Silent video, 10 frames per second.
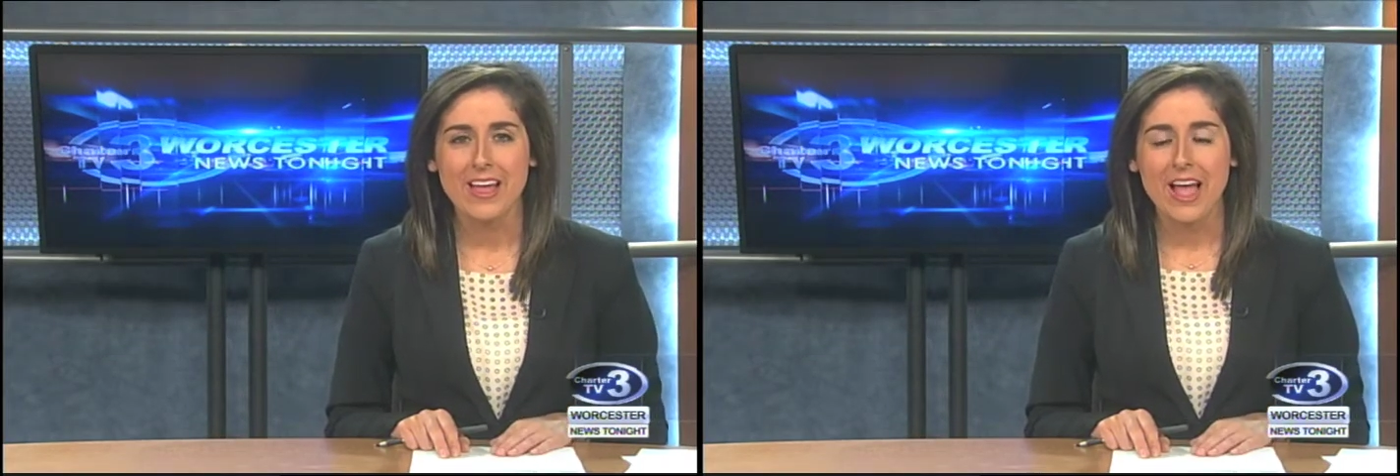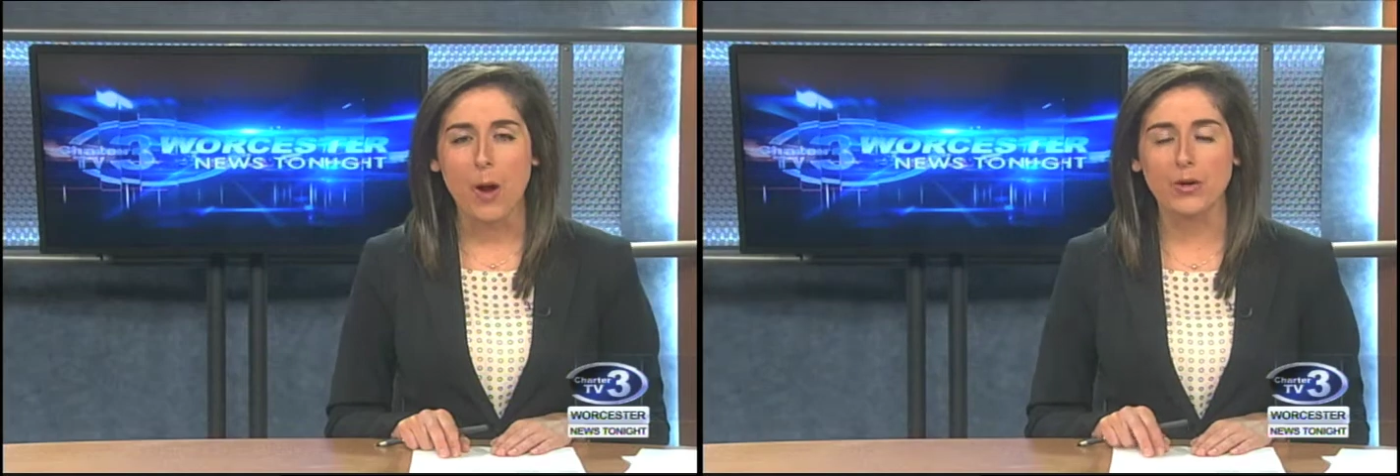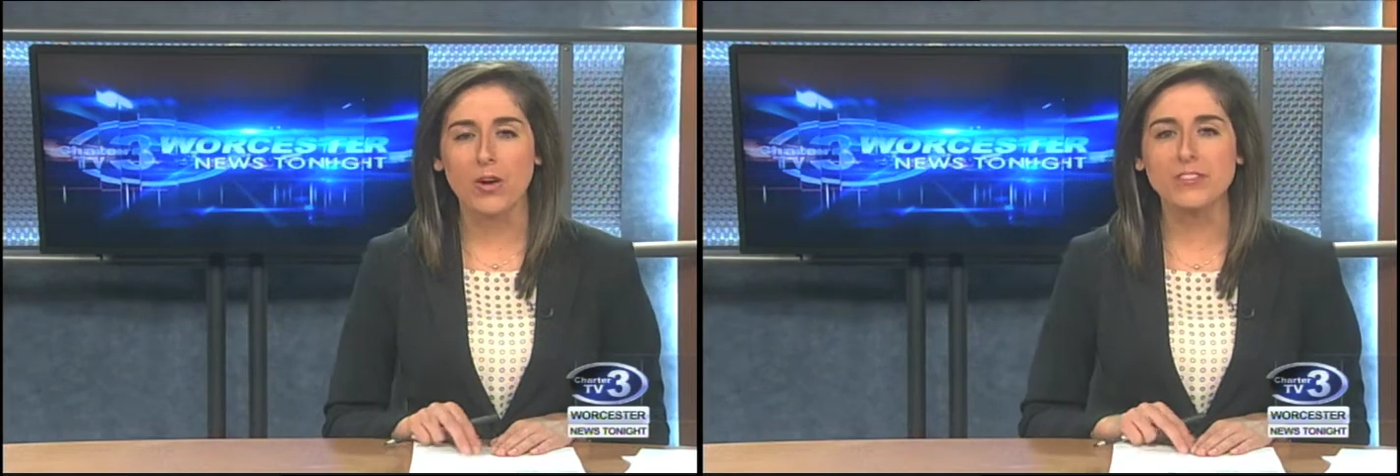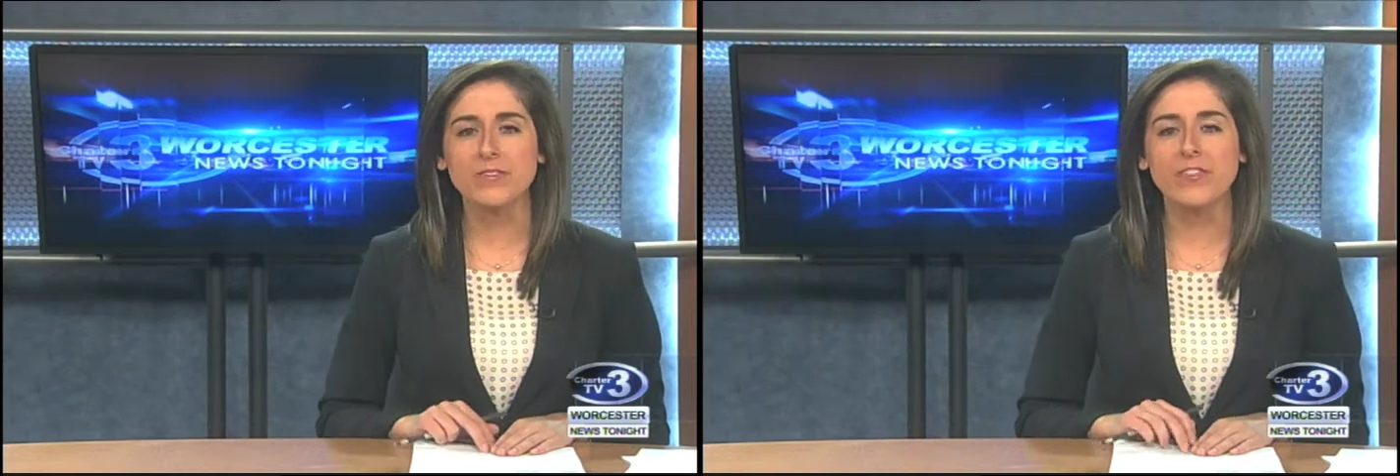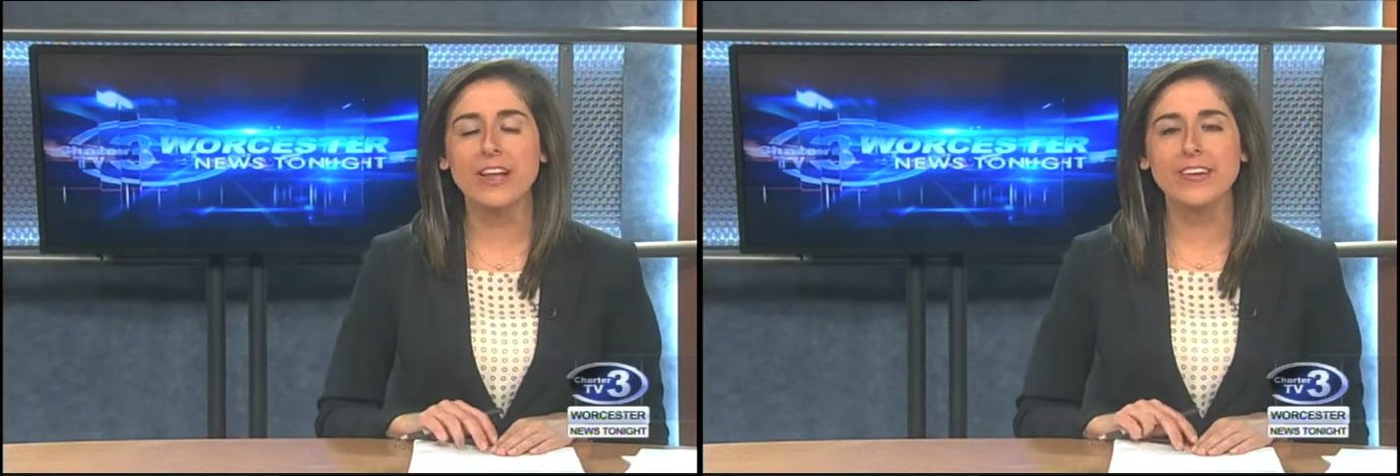Our
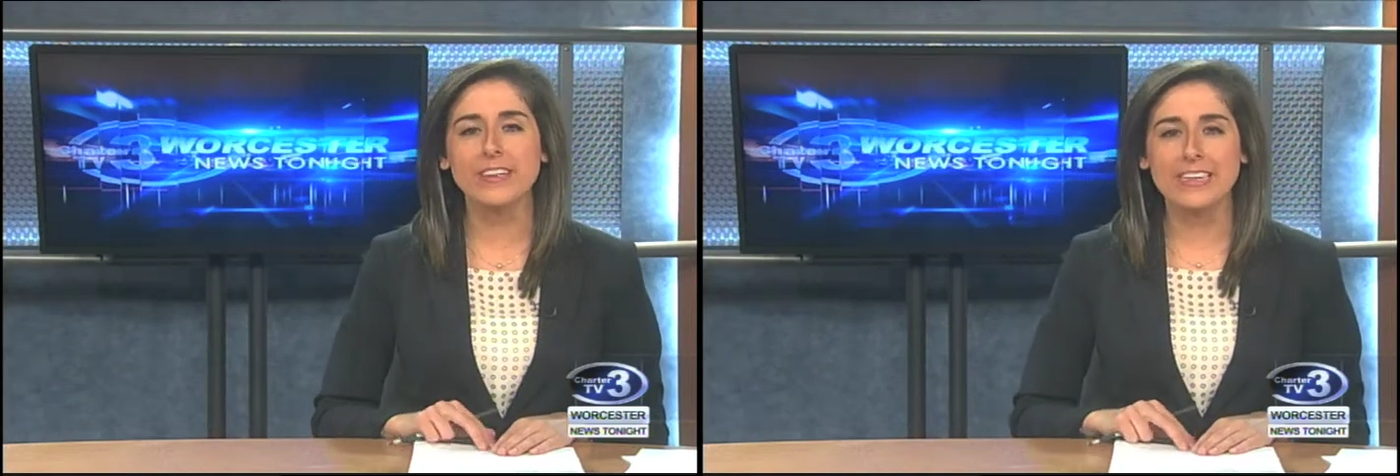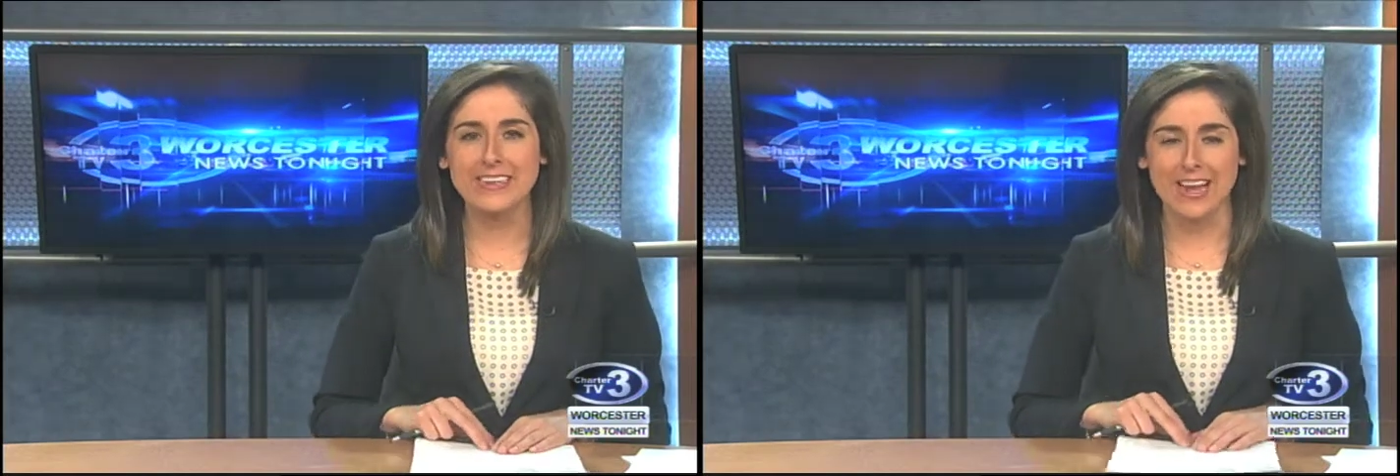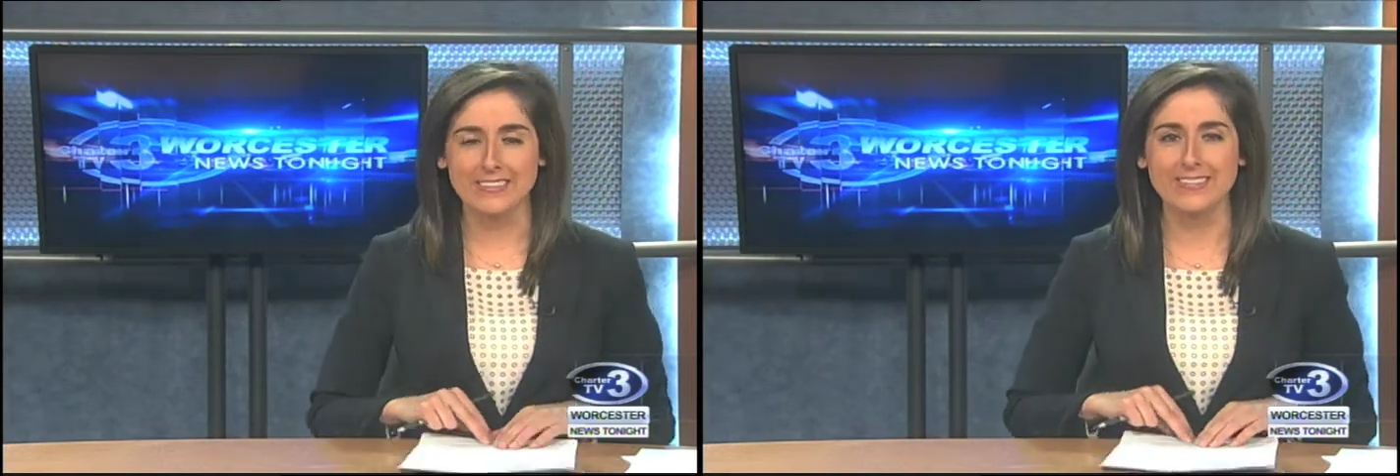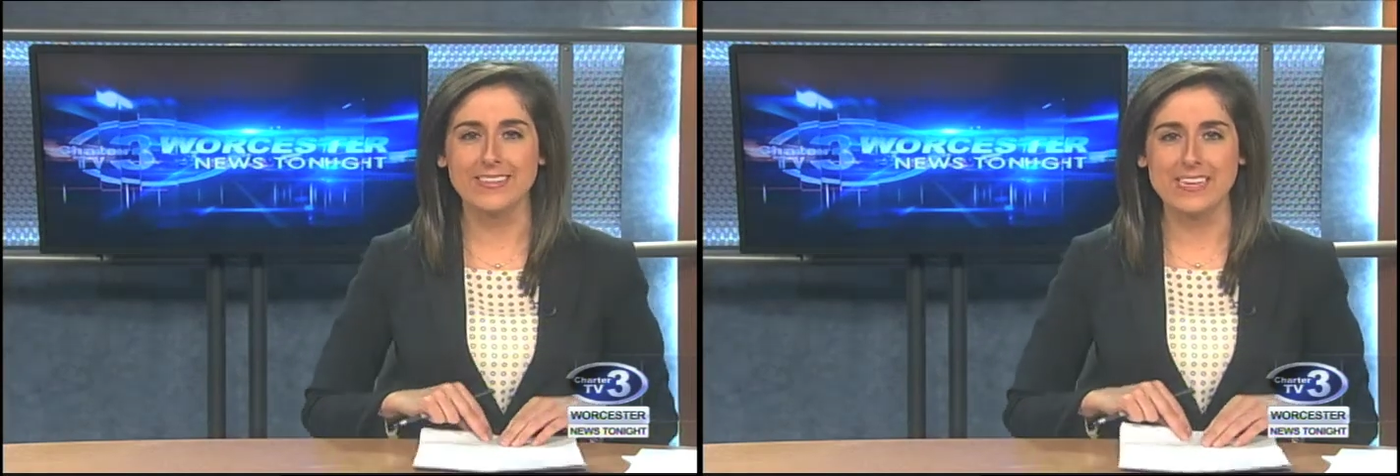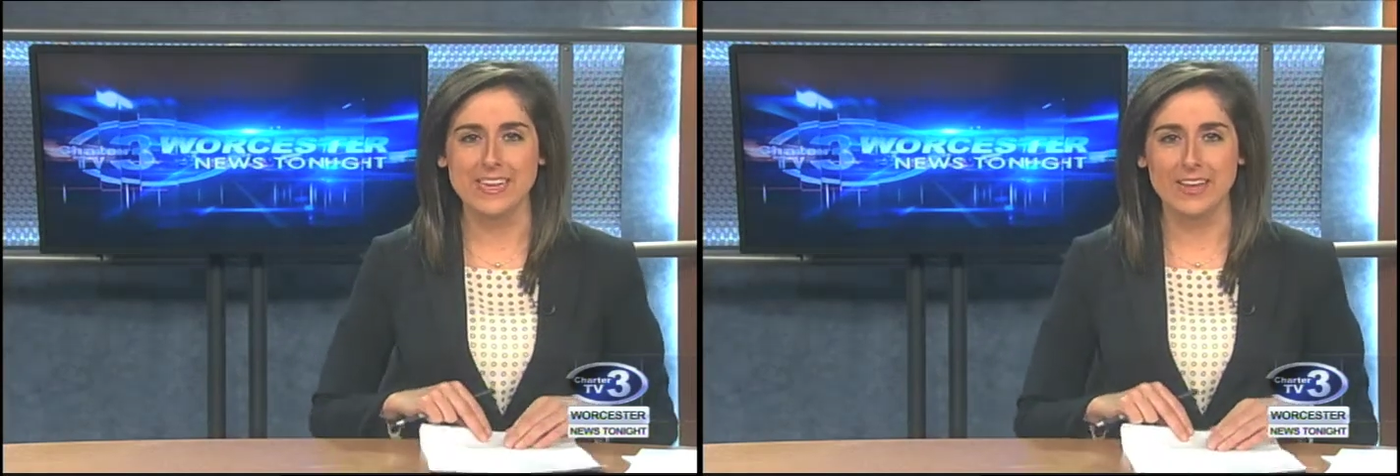Rosalind Flaherty has the
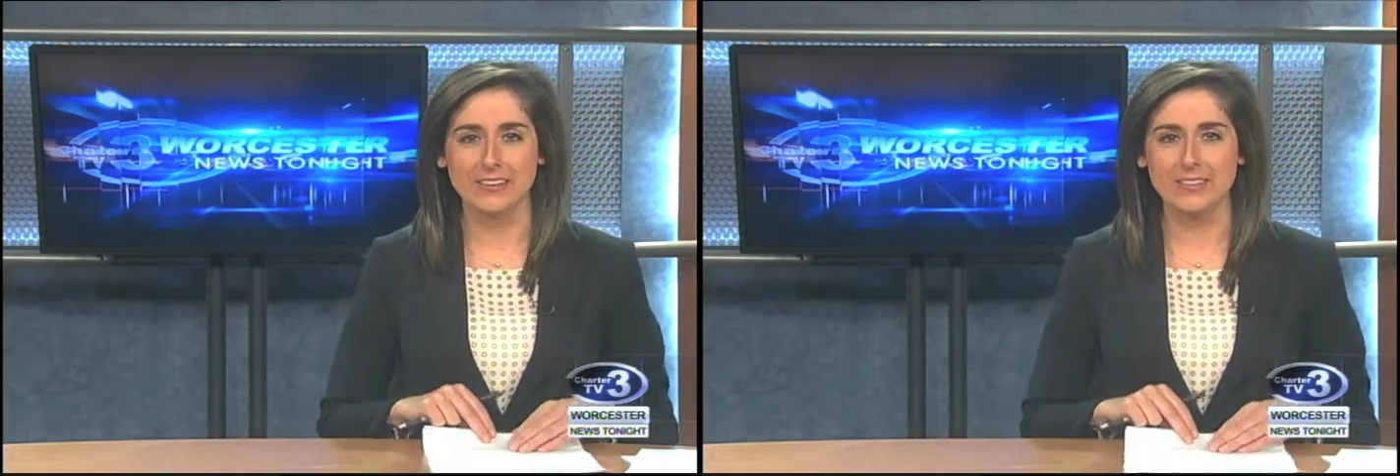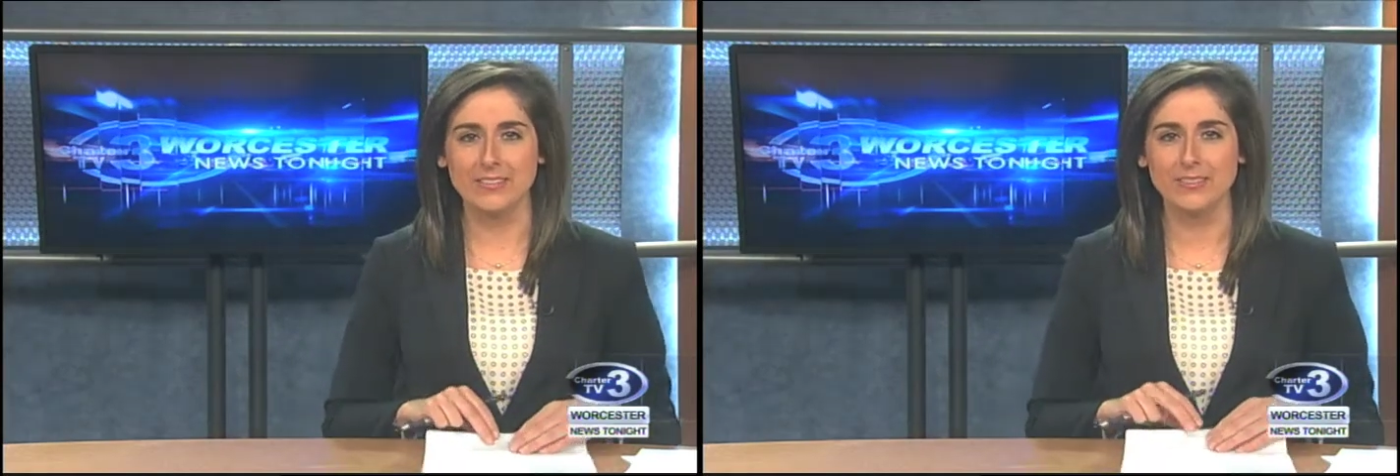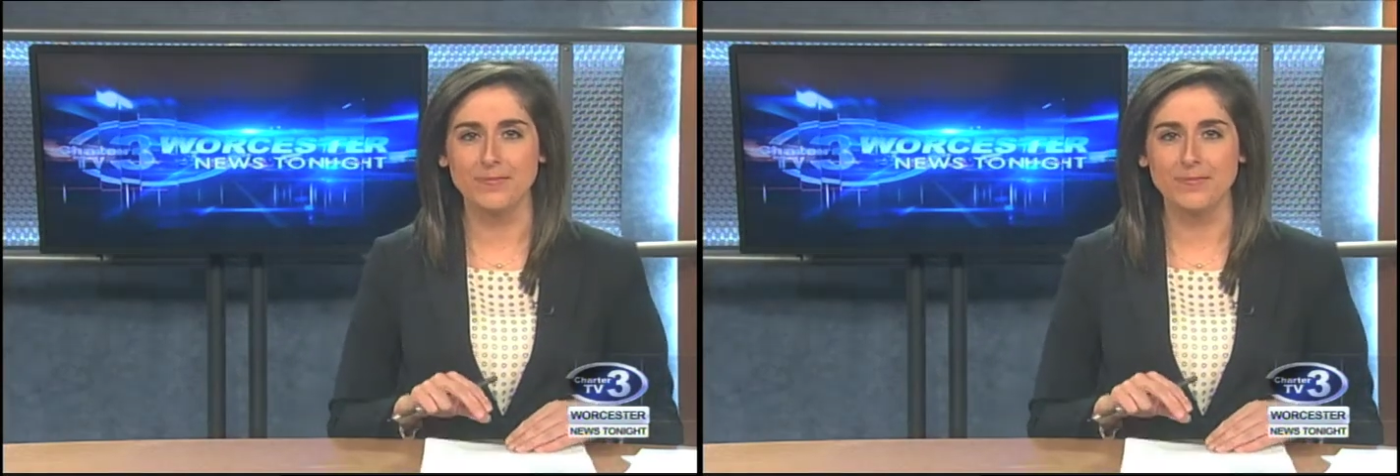details.